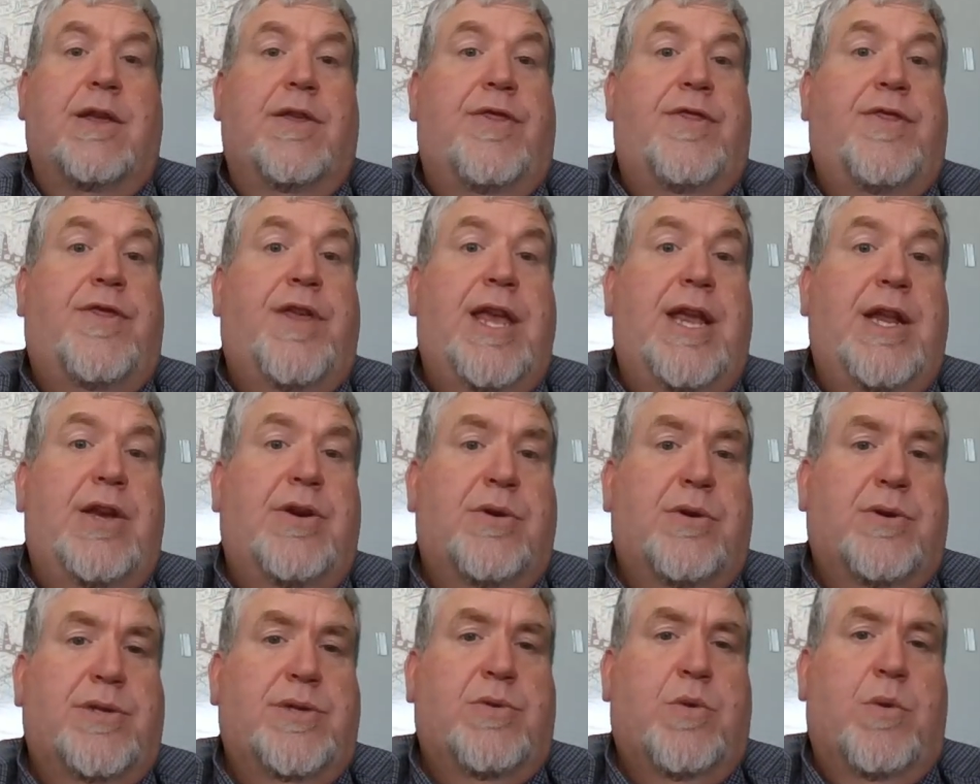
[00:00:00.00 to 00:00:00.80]

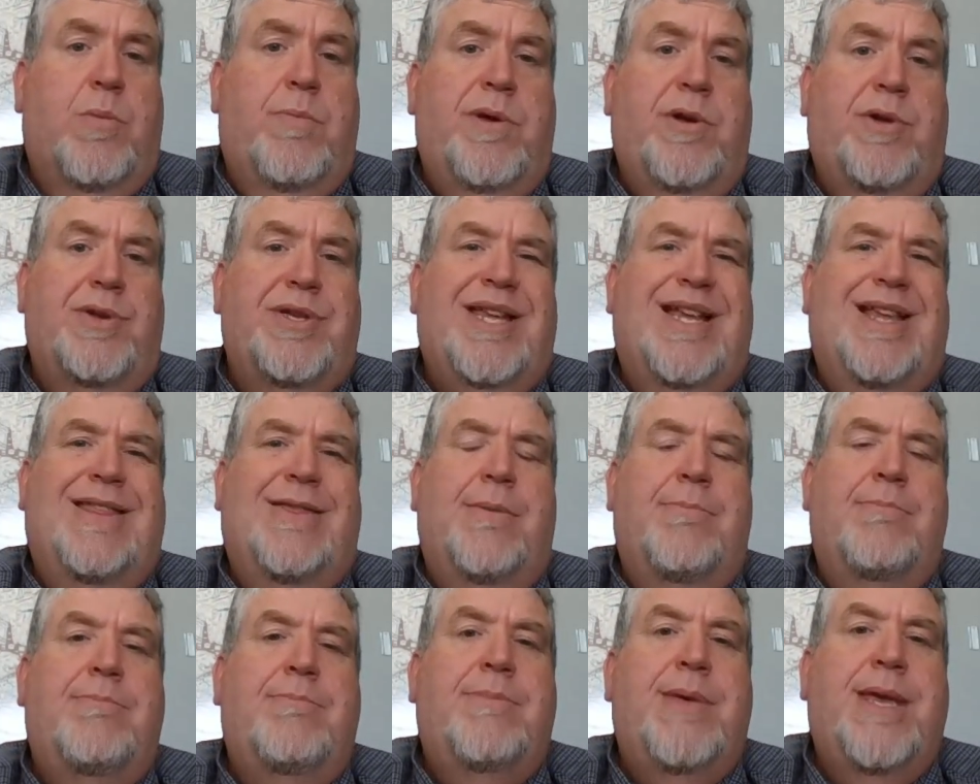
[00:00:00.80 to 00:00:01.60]
Cathedrals were built in
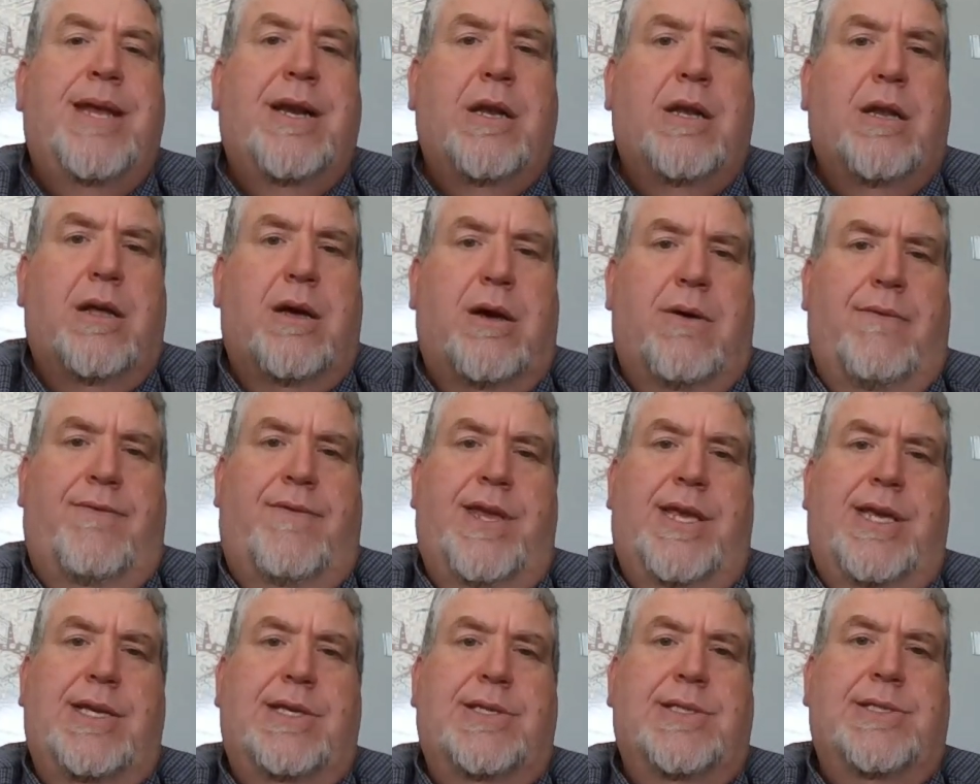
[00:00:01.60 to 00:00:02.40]
the middle of
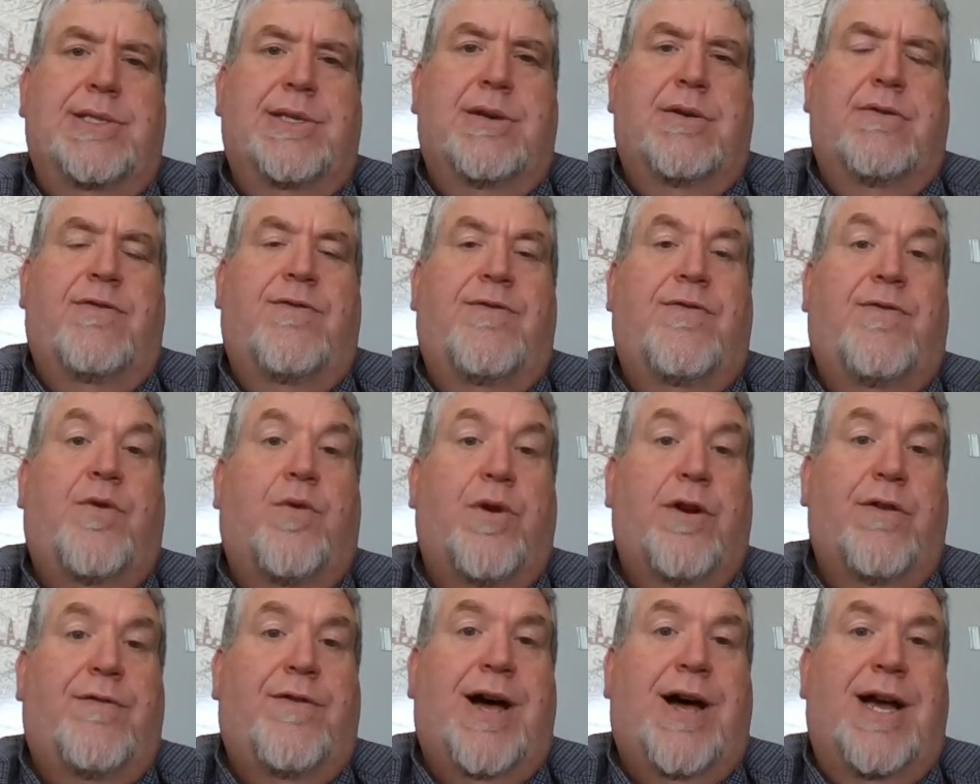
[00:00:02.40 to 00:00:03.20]
these
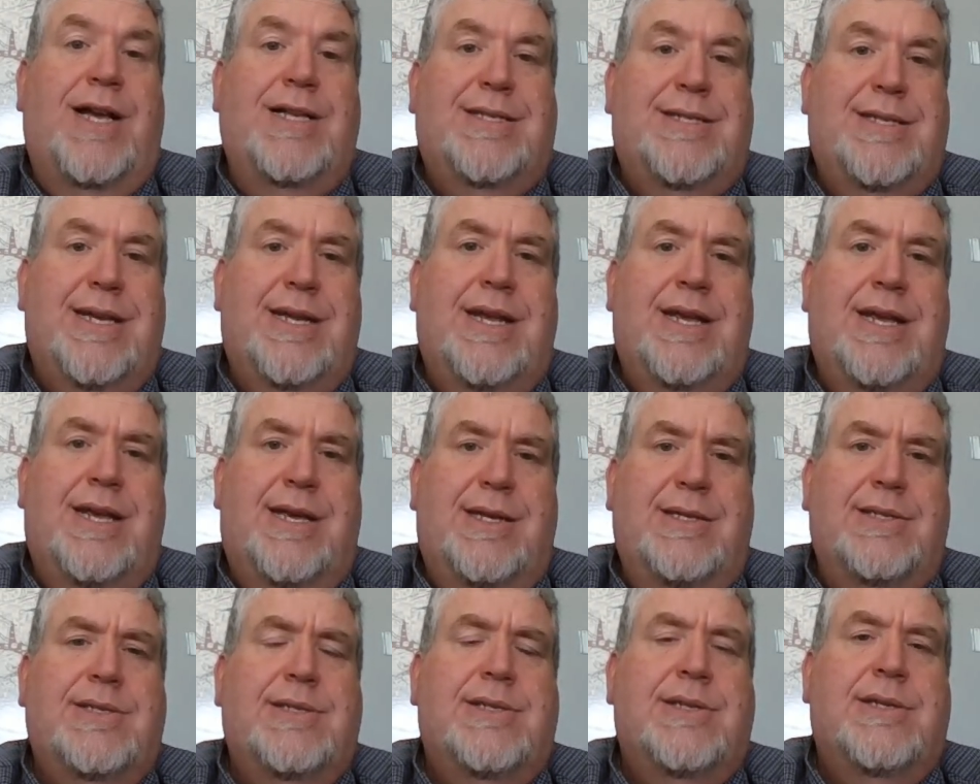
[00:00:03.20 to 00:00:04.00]
fortified
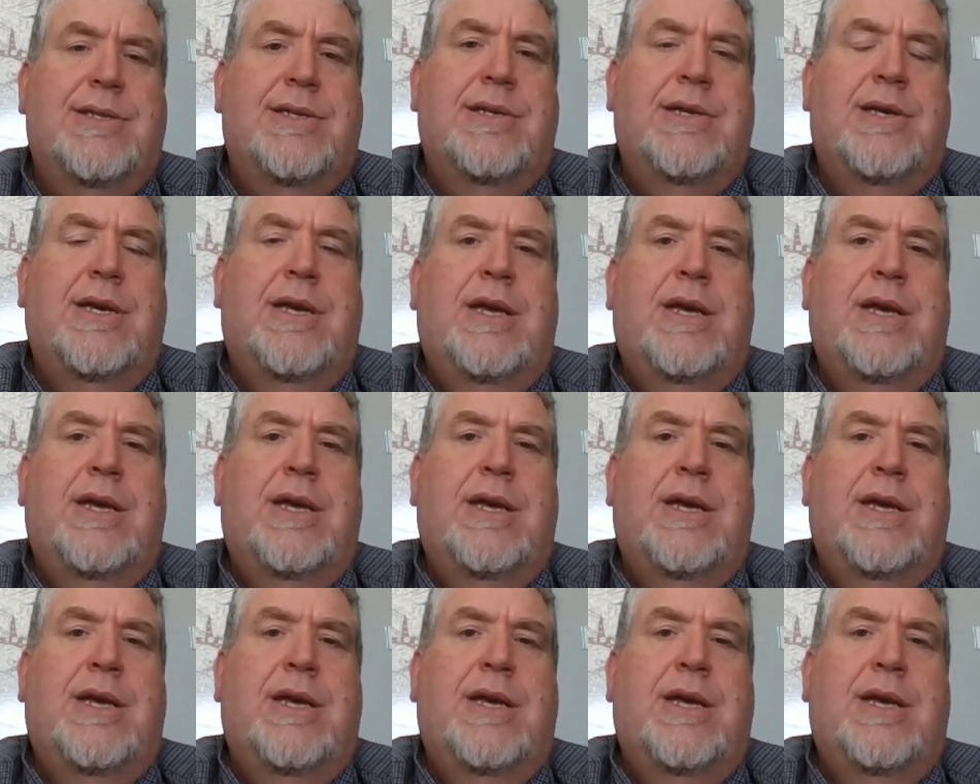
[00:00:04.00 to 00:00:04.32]
cities